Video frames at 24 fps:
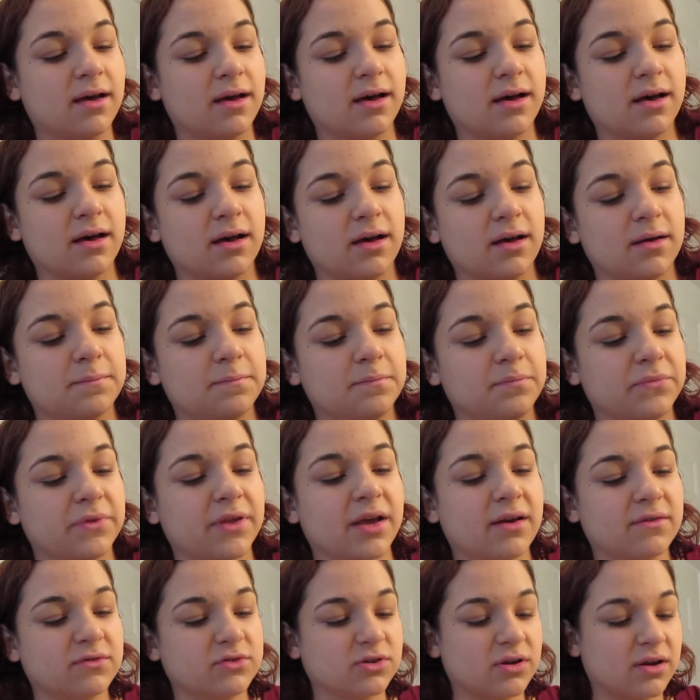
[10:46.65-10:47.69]
Um,
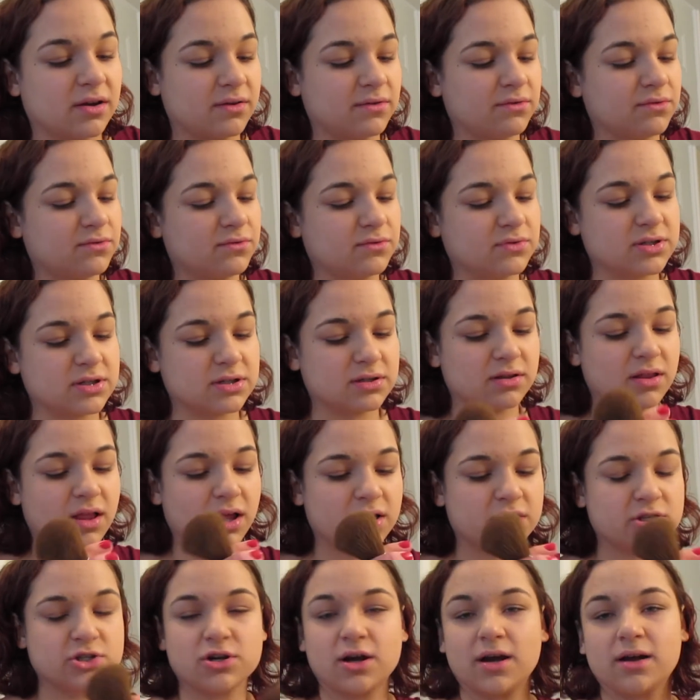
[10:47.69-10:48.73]
after I've done a lot
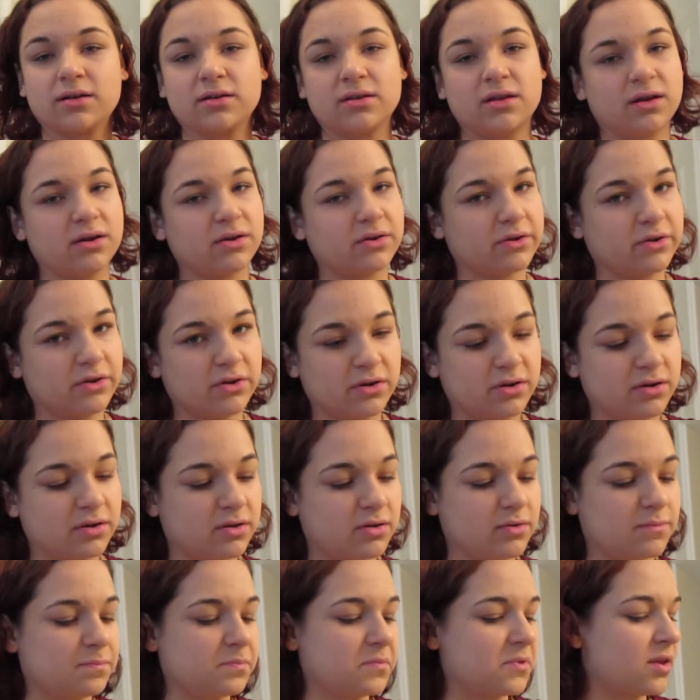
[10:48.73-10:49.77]
of trial and error
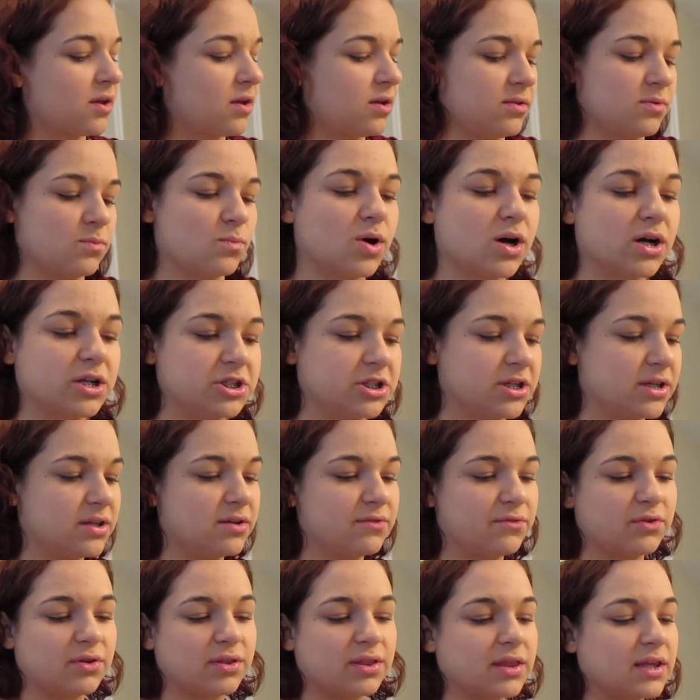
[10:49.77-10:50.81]
and watching
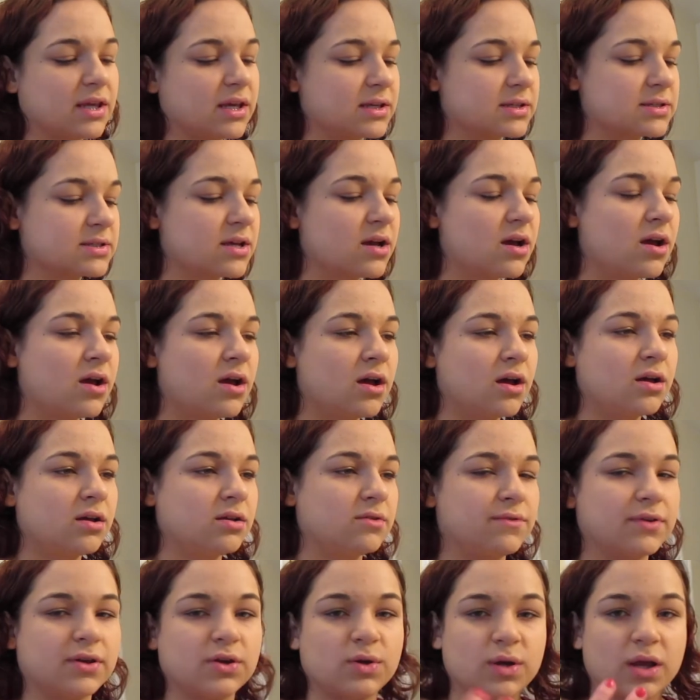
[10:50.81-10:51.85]
different things,
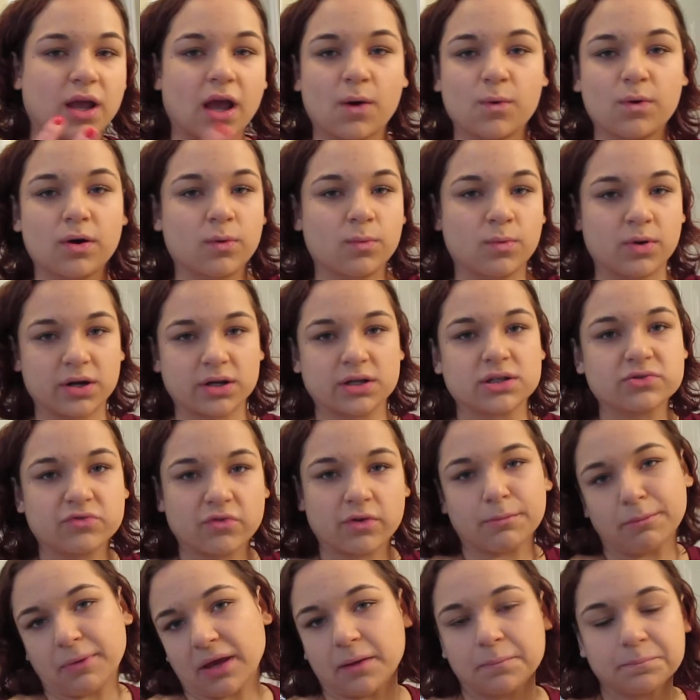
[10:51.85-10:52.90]
figuring out what works for
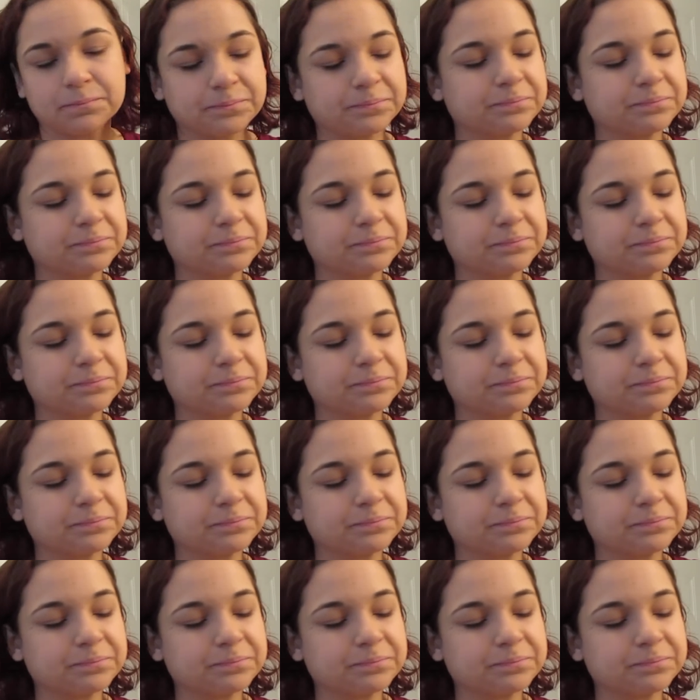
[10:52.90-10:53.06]
me.